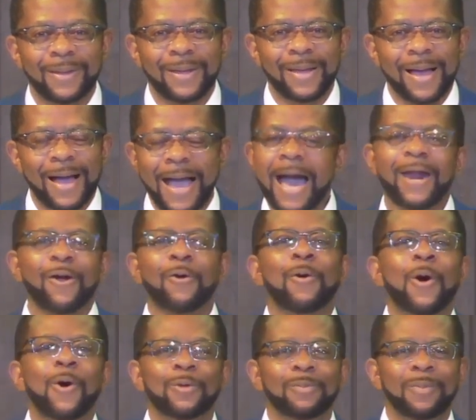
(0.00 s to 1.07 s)
I got to
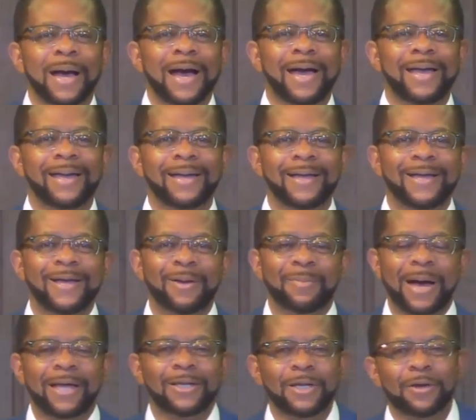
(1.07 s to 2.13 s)
quote my
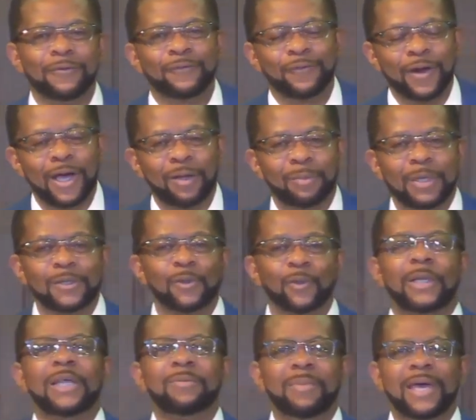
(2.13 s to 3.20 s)
dear friend, Miss
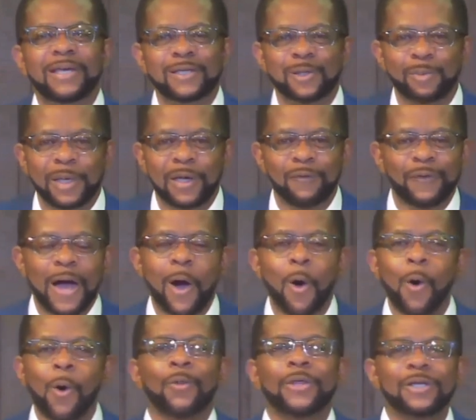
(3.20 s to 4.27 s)
Willie Mae Smith, our
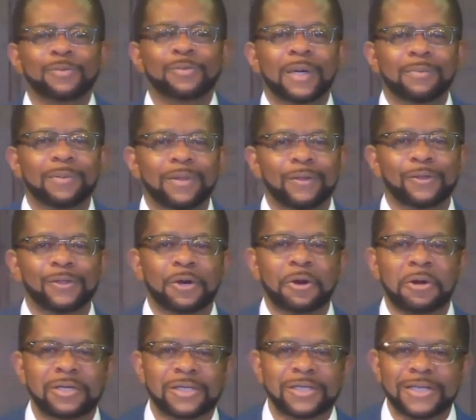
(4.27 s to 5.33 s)
oldest member of the
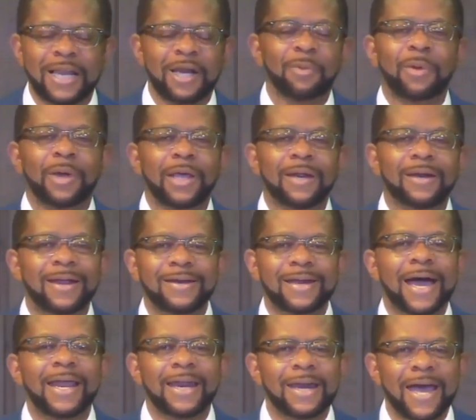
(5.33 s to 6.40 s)
church, celebrated her
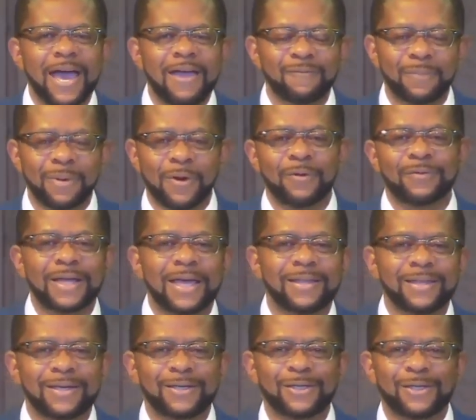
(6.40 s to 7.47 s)
99th birthday
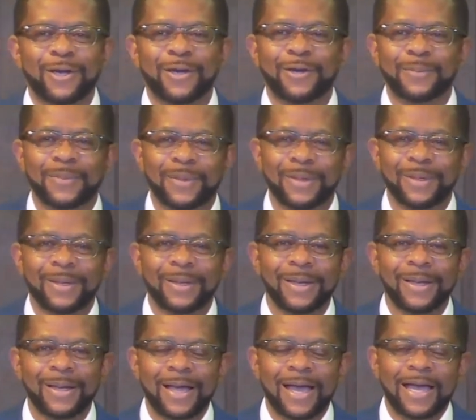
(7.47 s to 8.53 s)
this year.
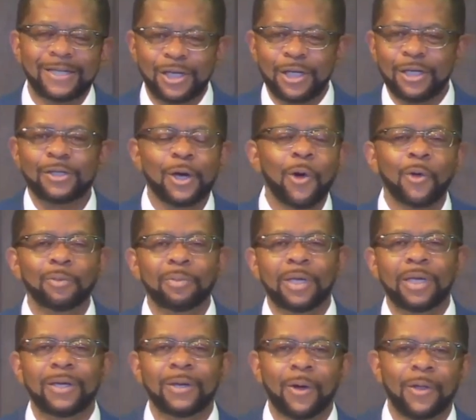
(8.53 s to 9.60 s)
And she told
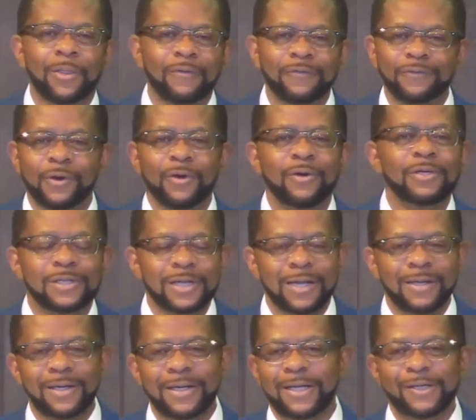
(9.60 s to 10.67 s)
me on the first
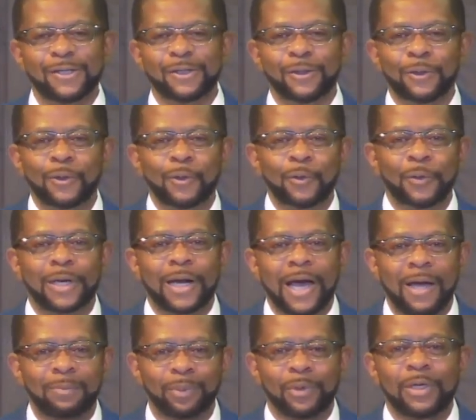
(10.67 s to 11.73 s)
Sunday in June when
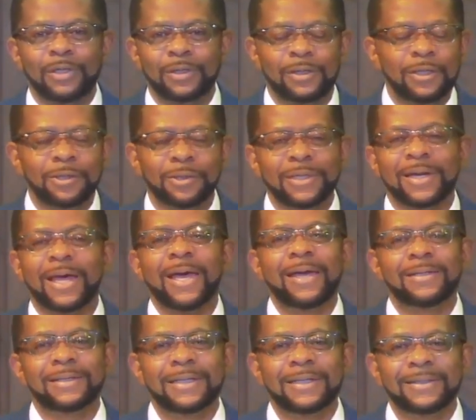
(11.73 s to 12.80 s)
I preached here in
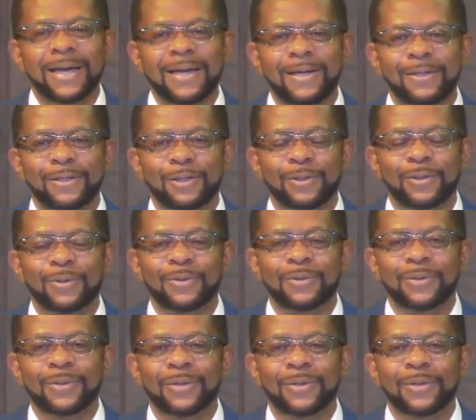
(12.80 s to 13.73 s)
1992,